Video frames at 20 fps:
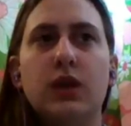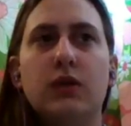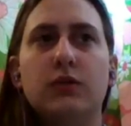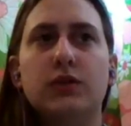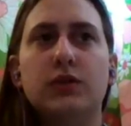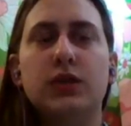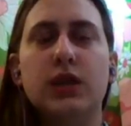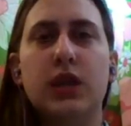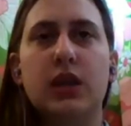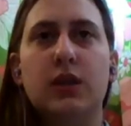
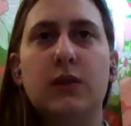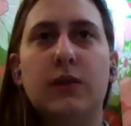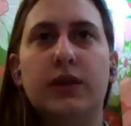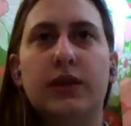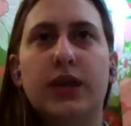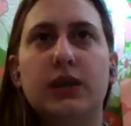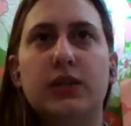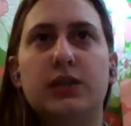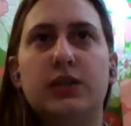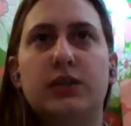Seeing what
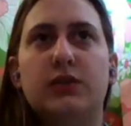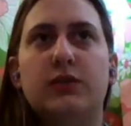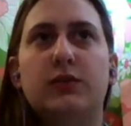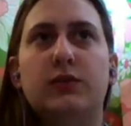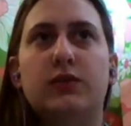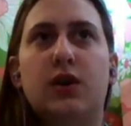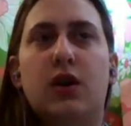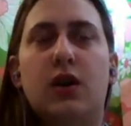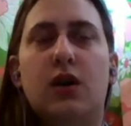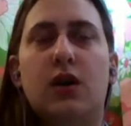they do,
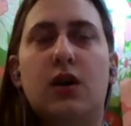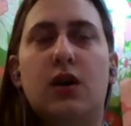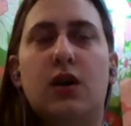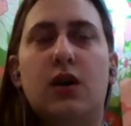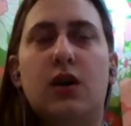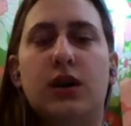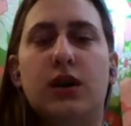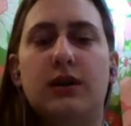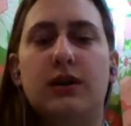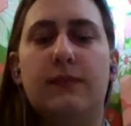talking to
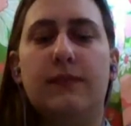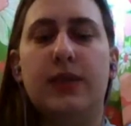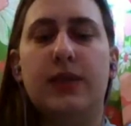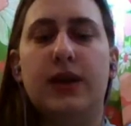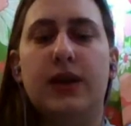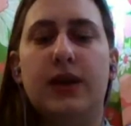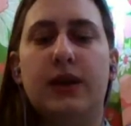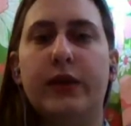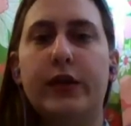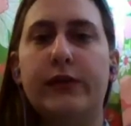them,
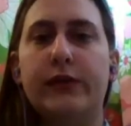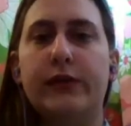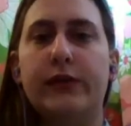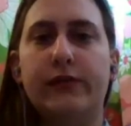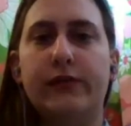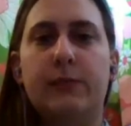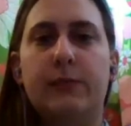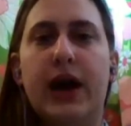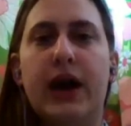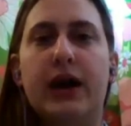getting their
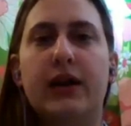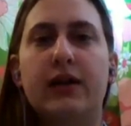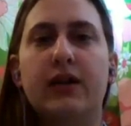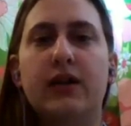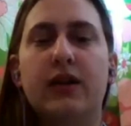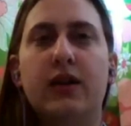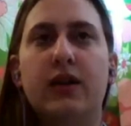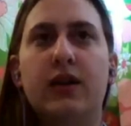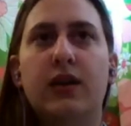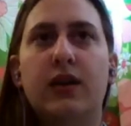feedback,
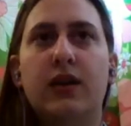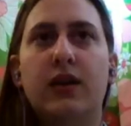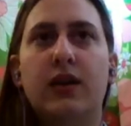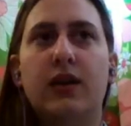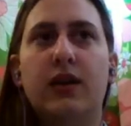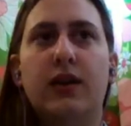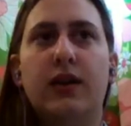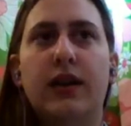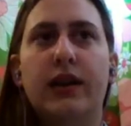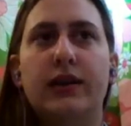
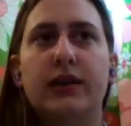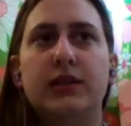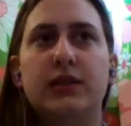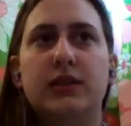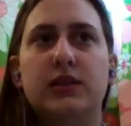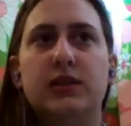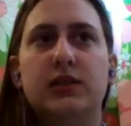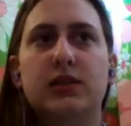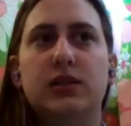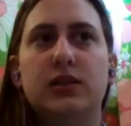
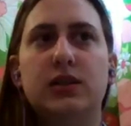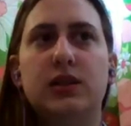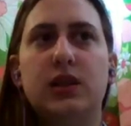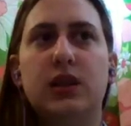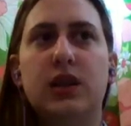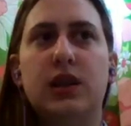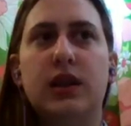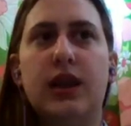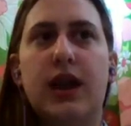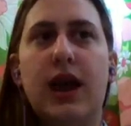and
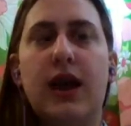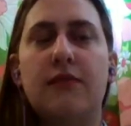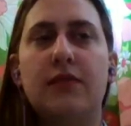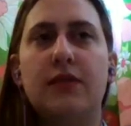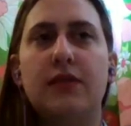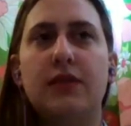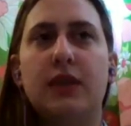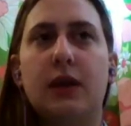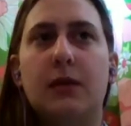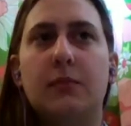
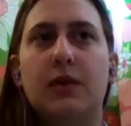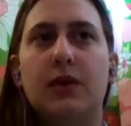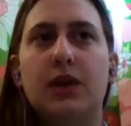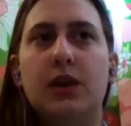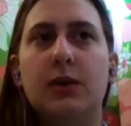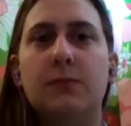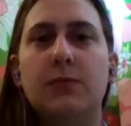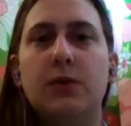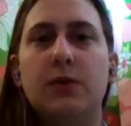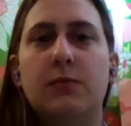having them
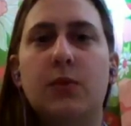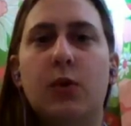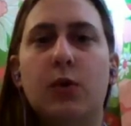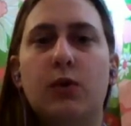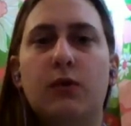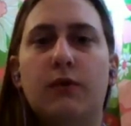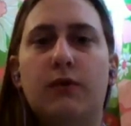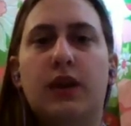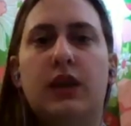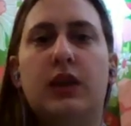keep you
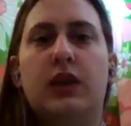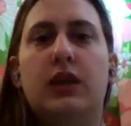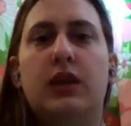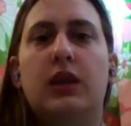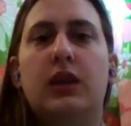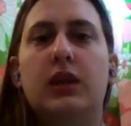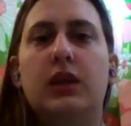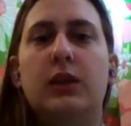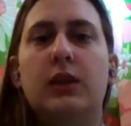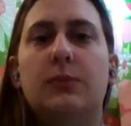motivated
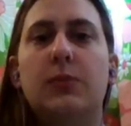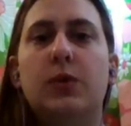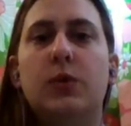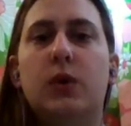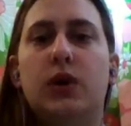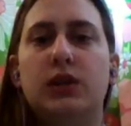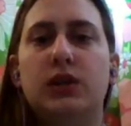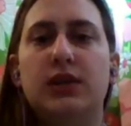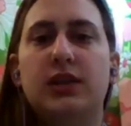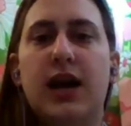and keep you
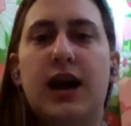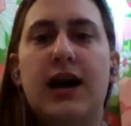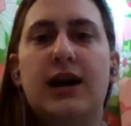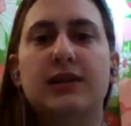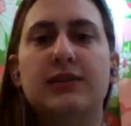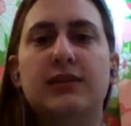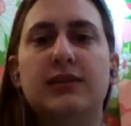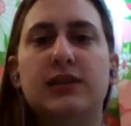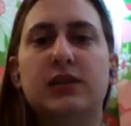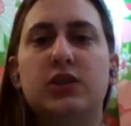on
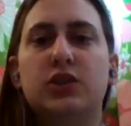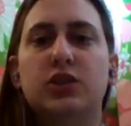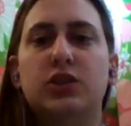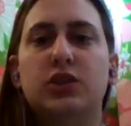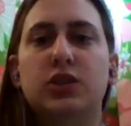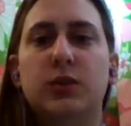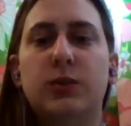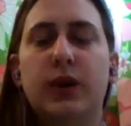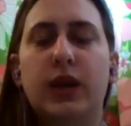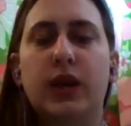task to
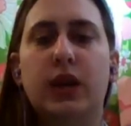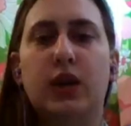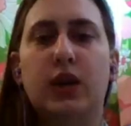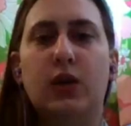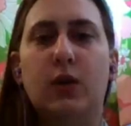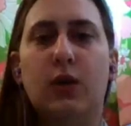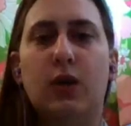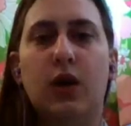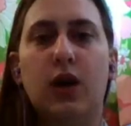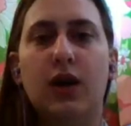doing
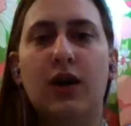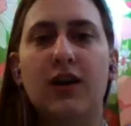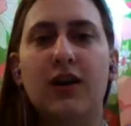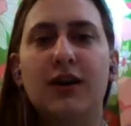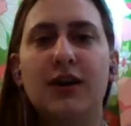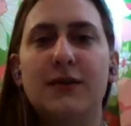your